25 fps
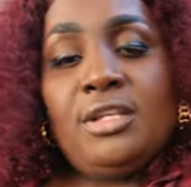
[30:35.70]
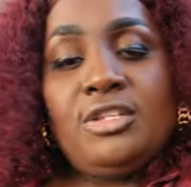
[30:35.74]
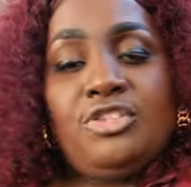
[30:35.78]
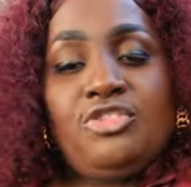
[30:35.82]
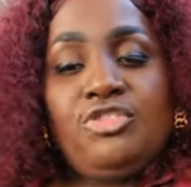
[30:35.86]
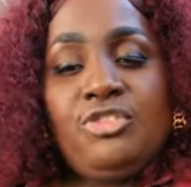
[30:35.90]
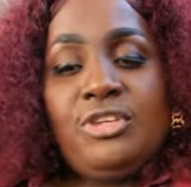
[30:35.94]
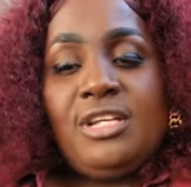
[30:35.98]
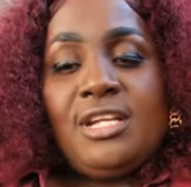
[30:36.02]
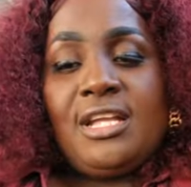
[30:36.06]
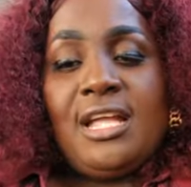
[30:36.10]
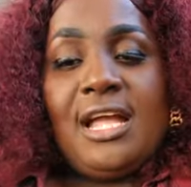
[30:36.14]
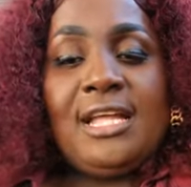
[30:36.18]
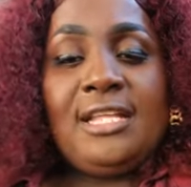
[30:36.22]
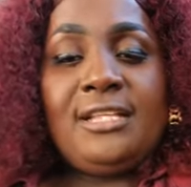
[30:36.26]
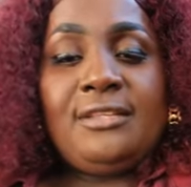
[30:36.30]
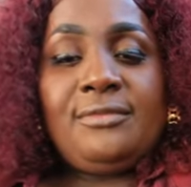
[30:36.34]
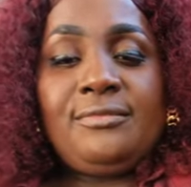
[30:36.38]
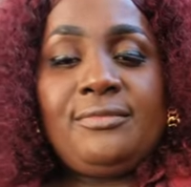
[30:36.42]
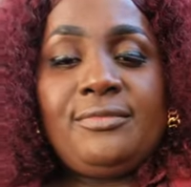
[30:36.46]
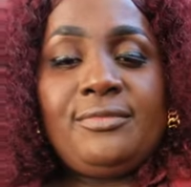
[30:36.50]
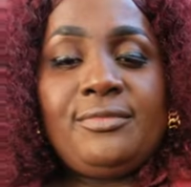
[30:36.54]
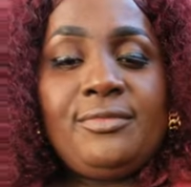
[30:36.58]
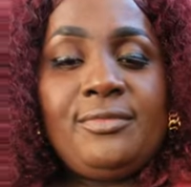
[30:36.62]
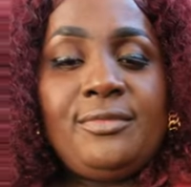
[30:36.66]
Drink
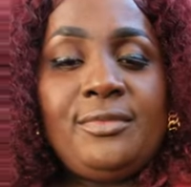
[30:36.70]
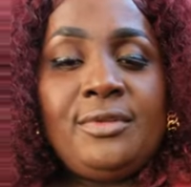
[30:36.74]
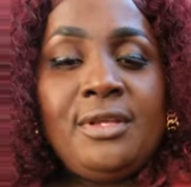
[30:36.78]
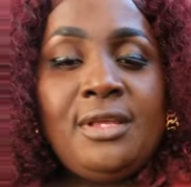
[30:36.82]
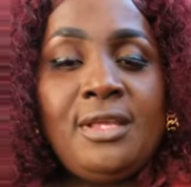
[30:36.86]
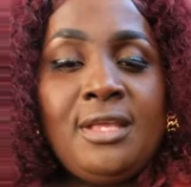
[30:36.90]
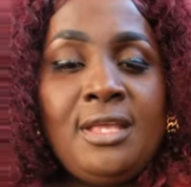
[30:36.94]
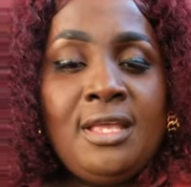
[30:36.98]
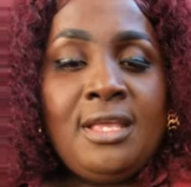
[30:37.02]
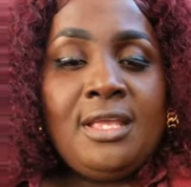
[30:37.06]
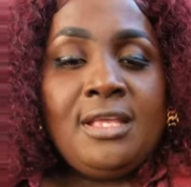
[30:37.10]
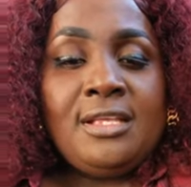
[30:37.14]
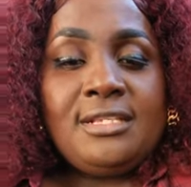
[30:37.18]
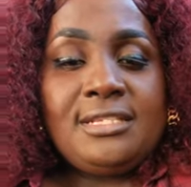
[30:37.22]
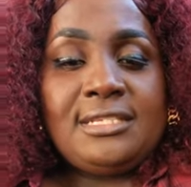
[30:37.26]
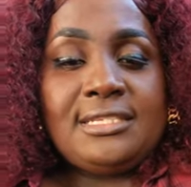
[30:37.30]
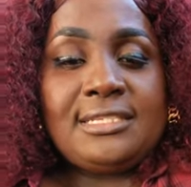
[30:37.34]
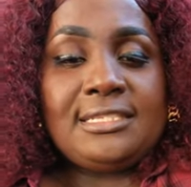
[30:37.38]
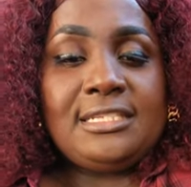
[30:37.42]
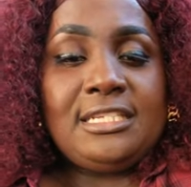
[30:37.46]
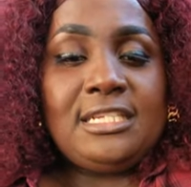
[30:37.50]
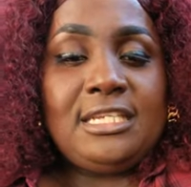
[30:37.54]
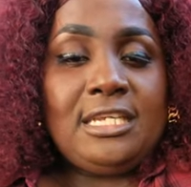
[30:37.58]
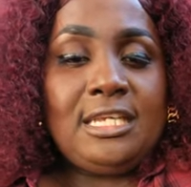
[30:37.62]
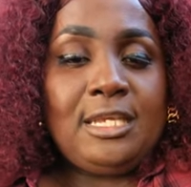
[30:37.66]
and
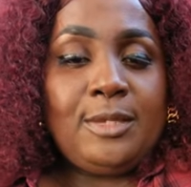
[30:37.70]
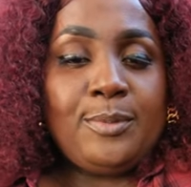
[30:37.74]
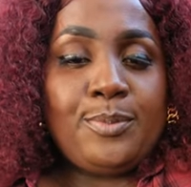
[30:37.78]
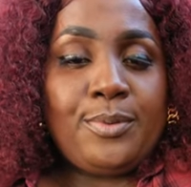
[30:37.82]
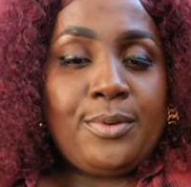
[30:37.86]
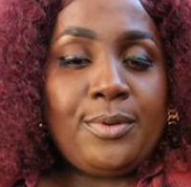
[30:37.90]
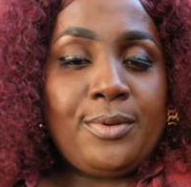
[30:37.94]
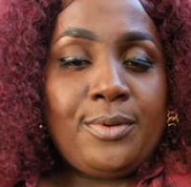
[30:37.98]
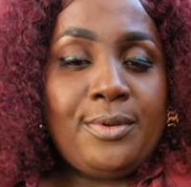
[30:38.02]
sleep.